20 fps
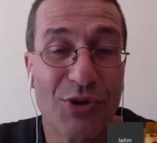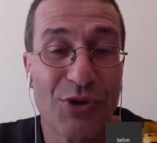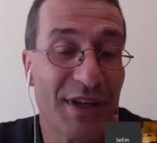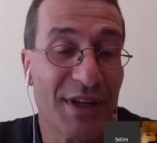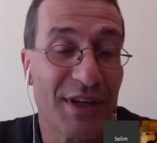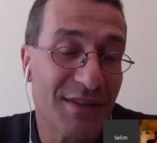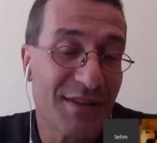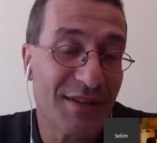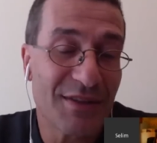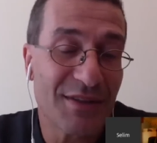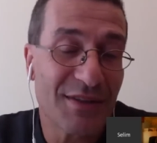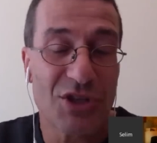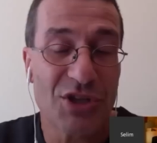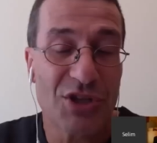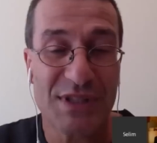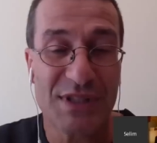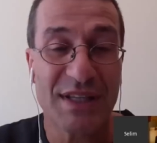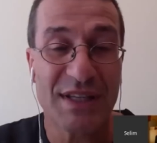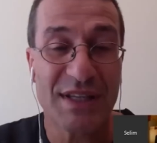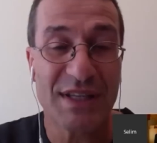and it's an
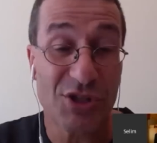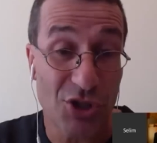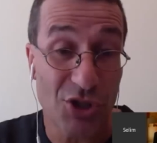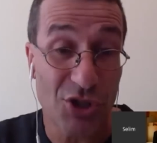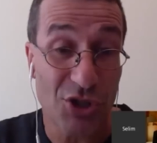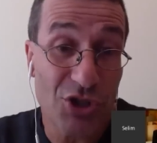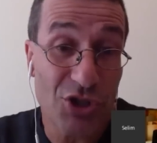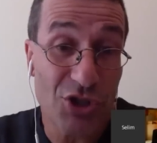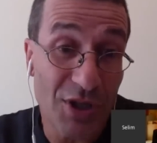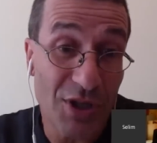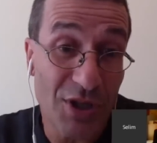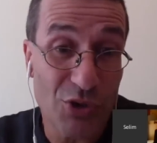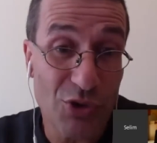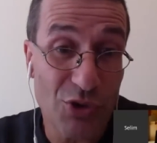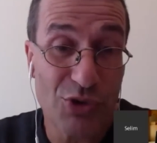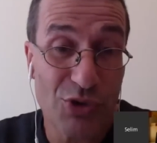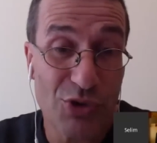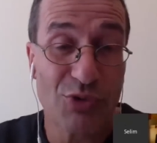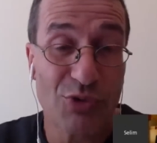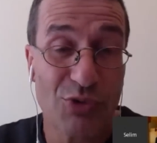interesting discussion and
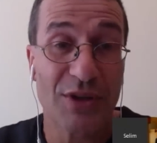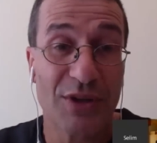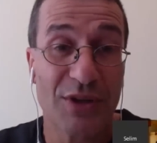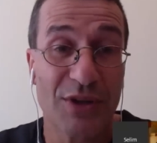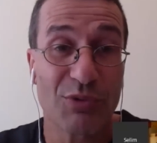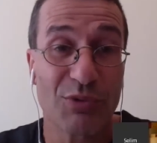shows you that